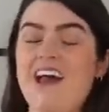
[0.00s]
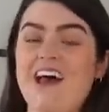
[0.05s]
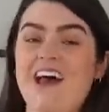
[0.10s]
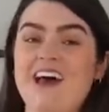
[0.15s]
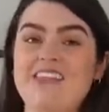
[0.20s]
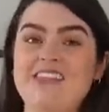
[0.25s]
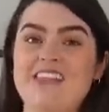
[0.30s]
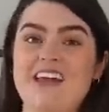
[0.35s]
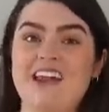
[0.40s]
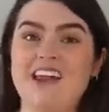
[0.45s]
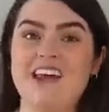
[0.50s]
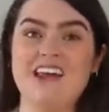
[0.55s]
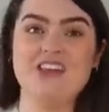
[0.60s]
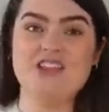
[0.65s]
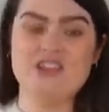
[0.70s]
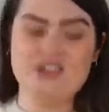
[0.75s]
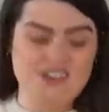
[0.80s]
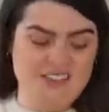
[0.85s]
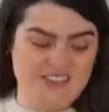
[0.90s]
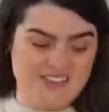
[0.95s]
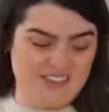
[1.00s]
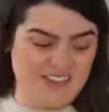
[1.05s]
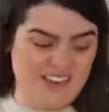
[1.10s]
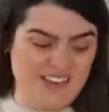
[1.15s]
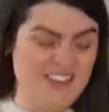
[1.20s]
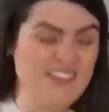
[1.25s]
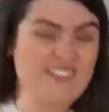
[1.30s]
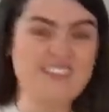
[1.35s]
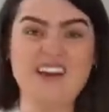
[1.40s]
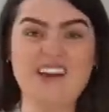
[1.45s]
And then it's
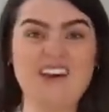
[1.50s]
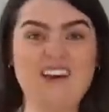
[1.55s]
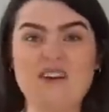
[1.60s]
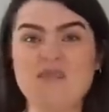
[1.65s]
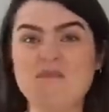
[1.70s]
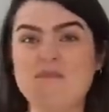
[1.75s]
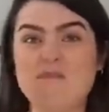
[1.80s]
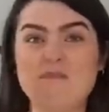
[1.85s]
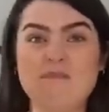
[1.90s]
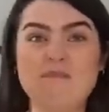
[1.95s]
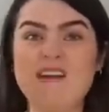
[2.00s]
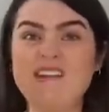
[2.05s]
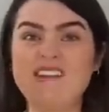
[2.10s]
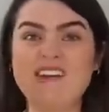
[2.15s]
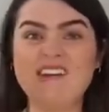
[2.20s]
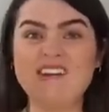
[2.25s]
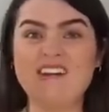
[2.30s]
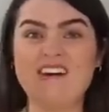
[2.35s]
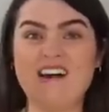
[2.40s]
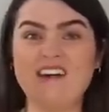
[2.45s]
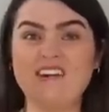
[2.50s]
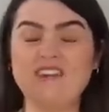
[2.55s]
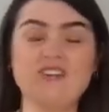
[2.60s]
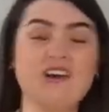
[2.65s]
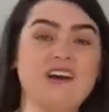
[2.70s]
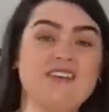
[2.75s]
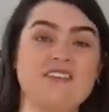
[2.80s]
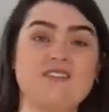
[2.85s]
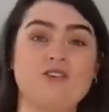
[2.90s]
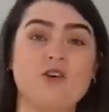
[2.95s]
just like a midi kind of
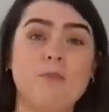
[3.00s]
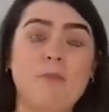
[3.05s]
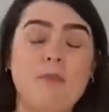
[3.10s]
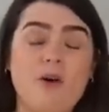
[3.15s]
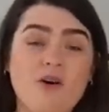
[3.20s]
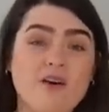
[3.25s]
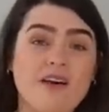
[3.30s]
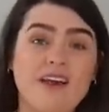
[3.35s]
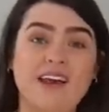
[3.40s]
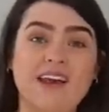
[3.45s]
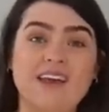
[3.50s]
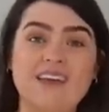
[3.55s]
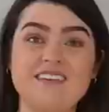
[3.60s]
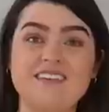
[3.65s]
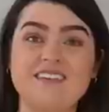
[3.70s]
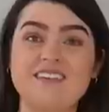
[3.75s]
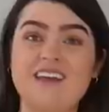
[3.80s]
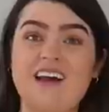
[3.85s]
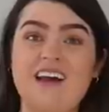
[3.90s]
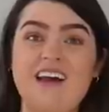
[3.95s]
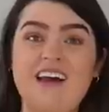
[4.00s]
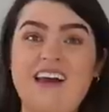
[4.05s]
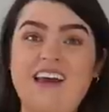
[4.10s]
dress. It's got pockets.